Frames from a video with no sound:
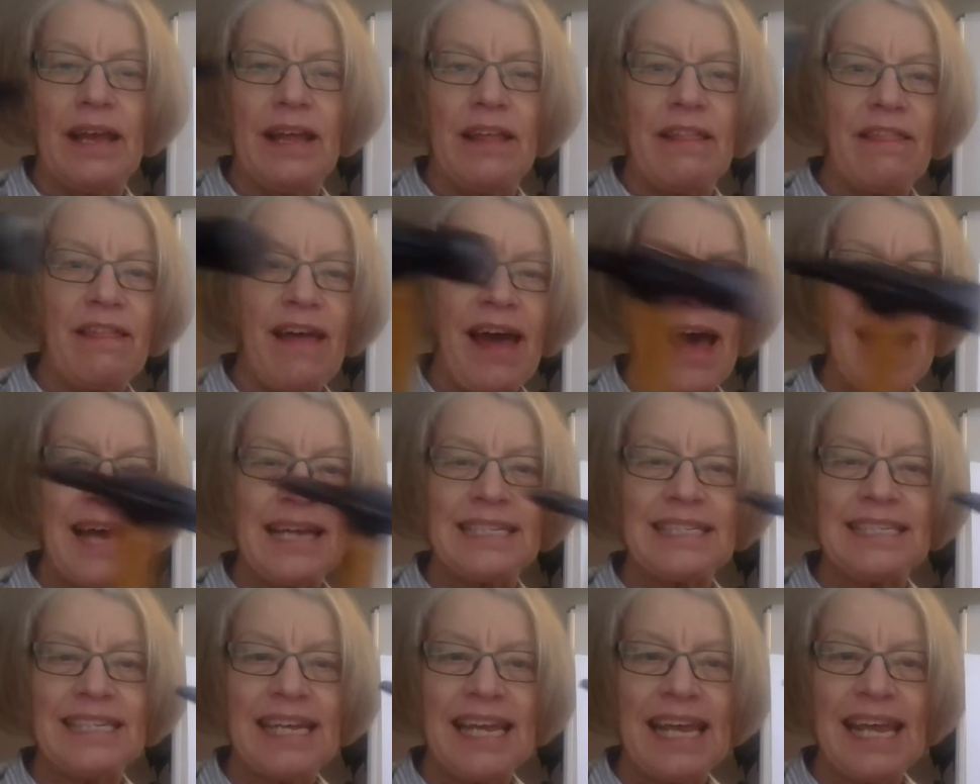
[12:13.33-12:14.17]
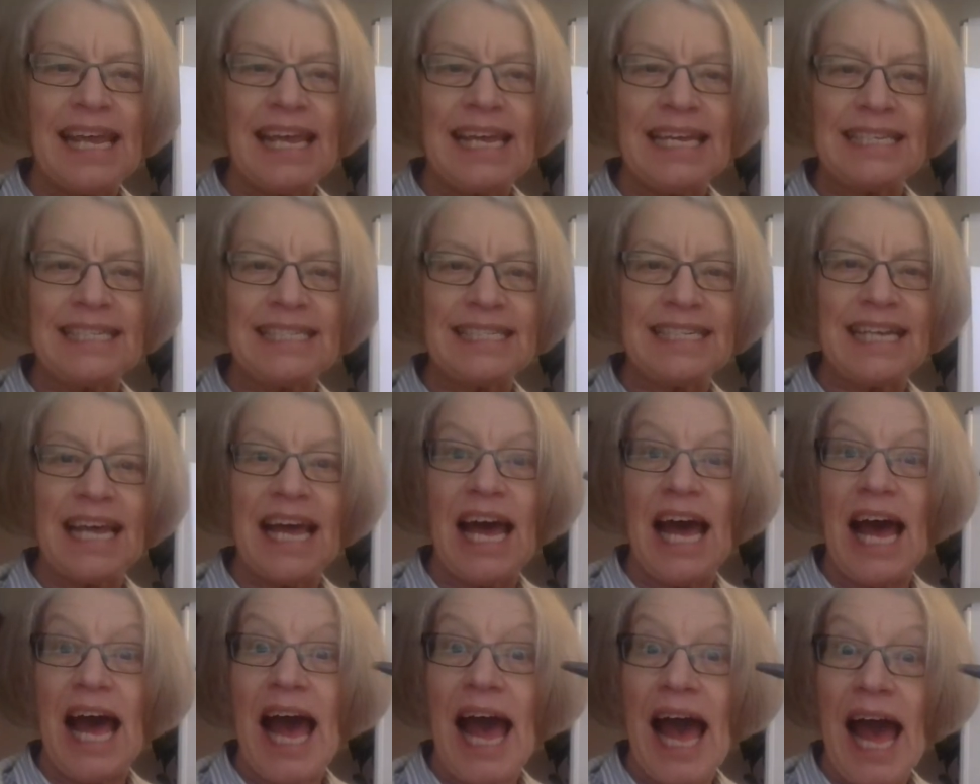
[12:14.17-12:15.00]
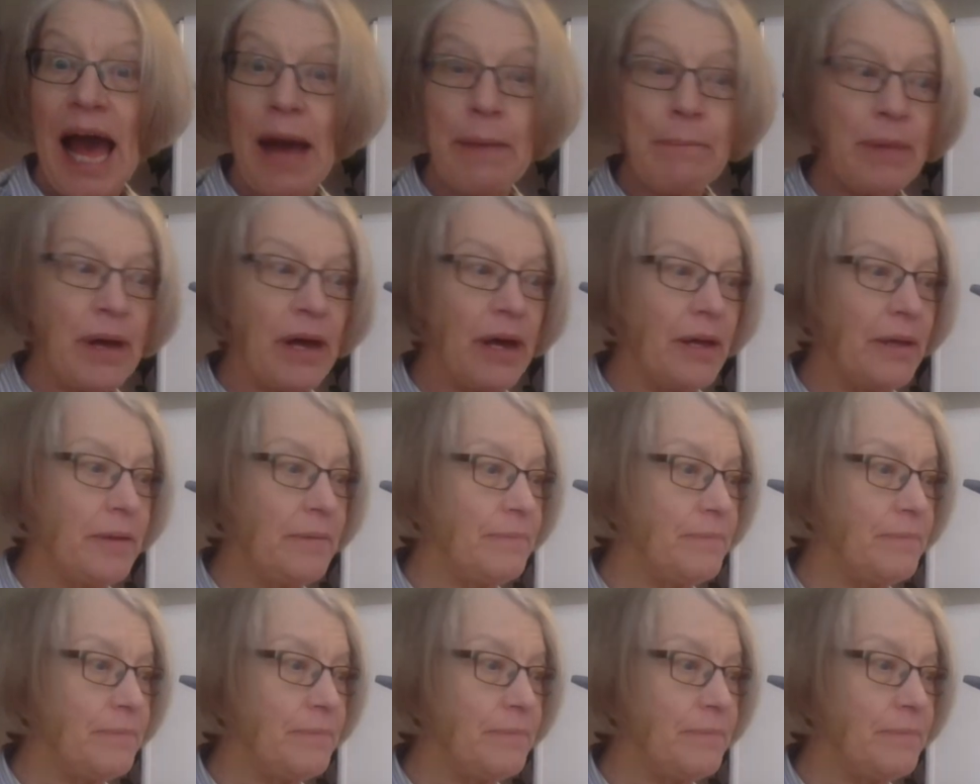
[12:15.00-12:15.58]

That is a hammer.